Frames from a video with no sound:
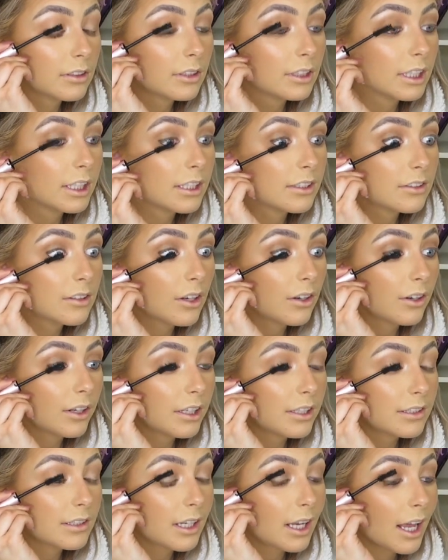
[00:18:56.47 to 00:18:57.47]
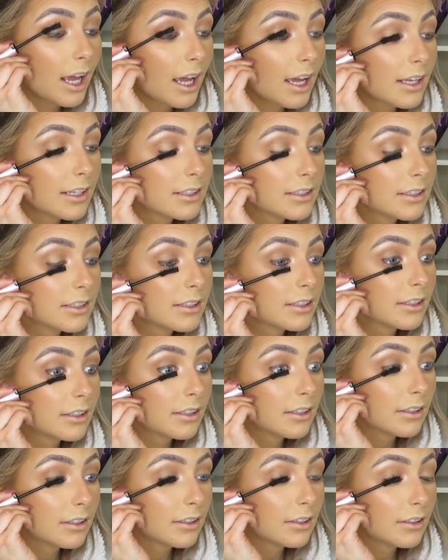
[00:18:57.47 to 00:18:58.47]
is on its last
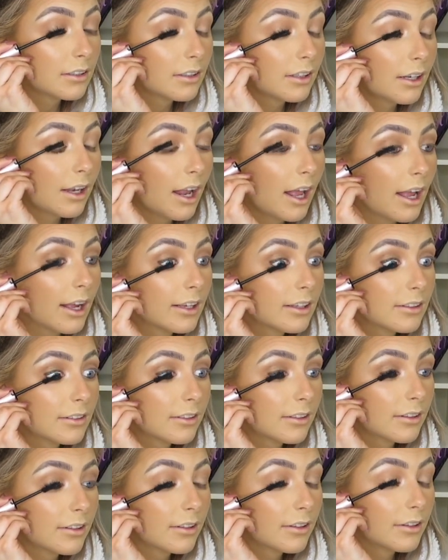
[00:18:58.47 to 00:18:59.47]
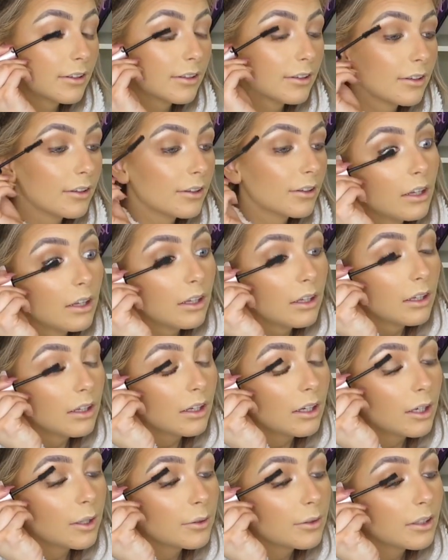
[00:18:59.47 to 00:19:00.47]
legs.
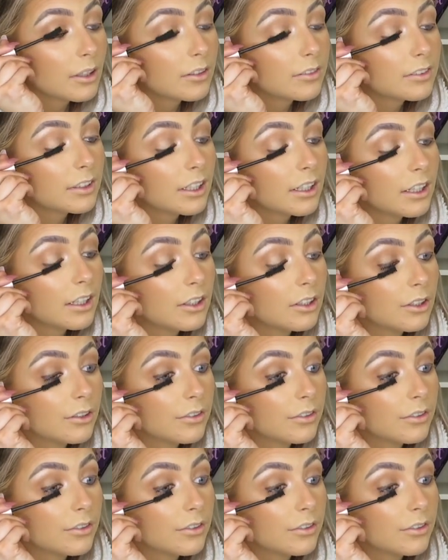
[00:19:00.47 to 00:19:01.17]
I would love to hear your